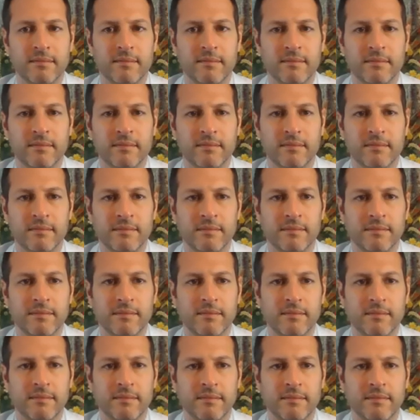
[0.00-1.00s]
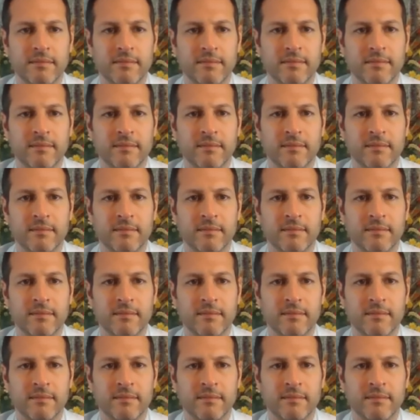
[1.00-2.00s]

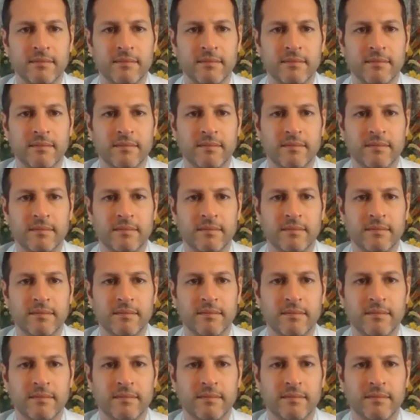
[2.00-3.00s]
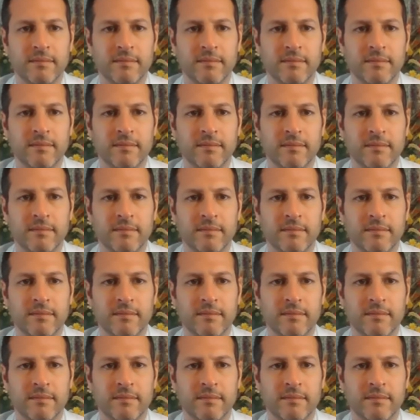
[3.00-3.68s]
The person shown says nothing.